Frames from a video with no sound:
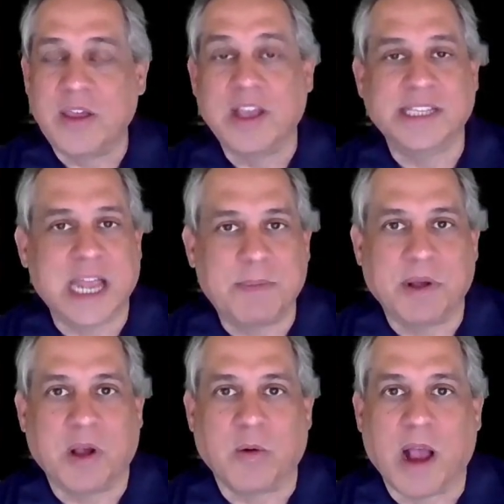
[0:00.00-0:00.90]
You can set up a
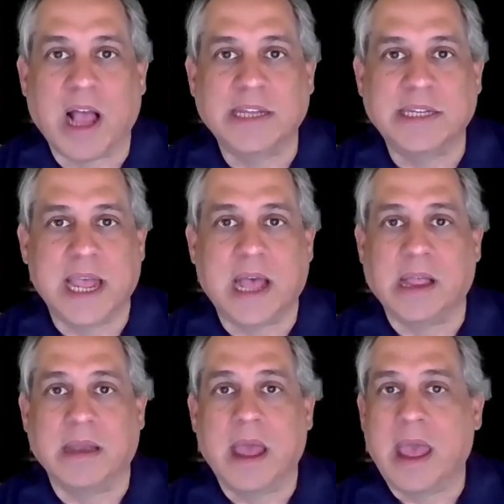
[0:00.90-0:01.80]
garage
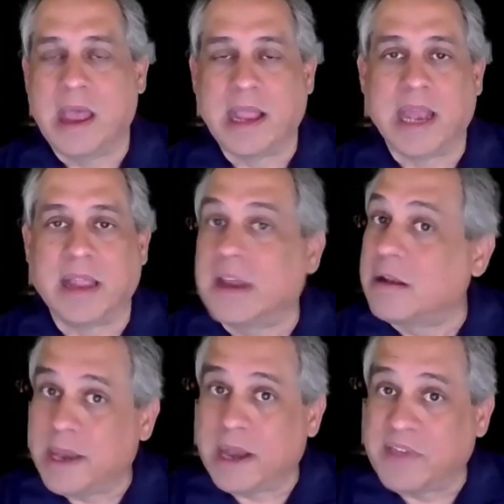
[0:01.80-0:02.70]
sale and get a little
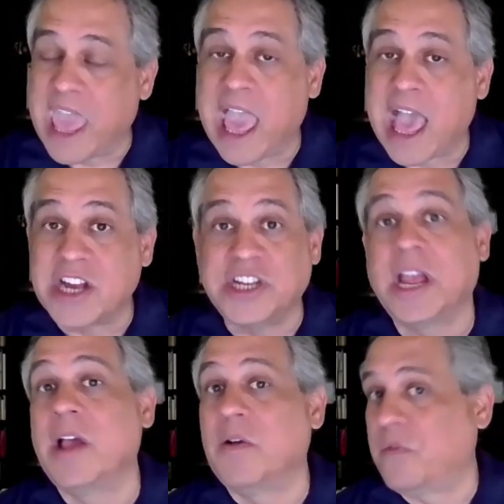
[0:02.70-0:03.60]
bit of cash
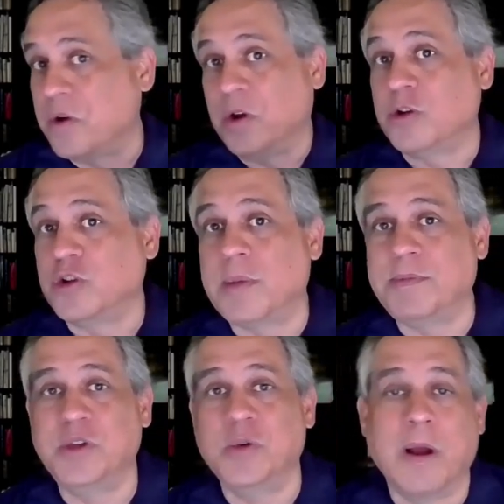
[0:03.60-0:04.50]
for your trip
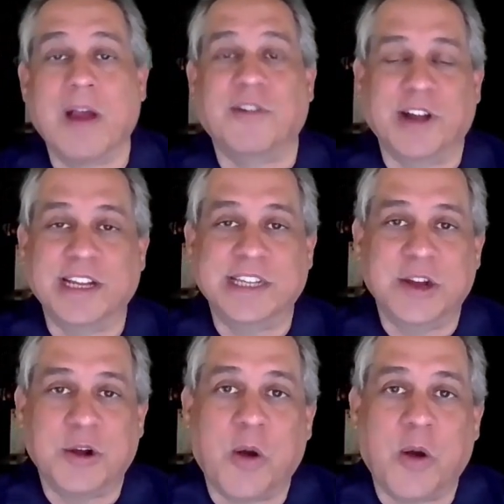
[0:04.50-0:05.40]
to wherever it is that
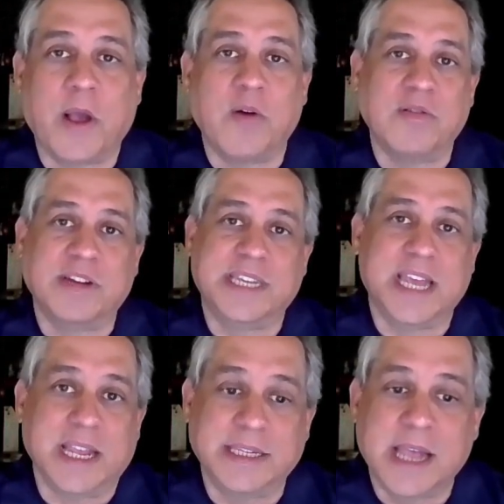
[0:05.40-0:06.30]
you're going
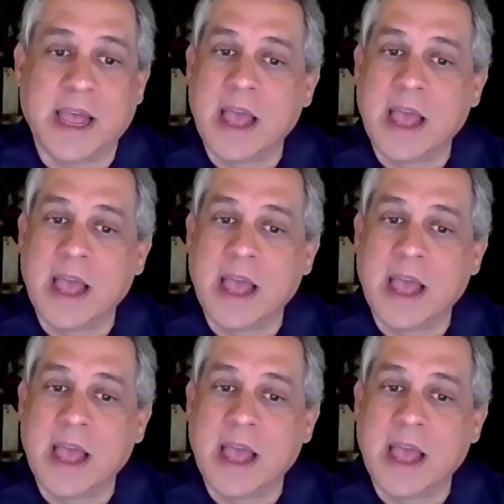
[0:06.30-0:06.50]
overseas.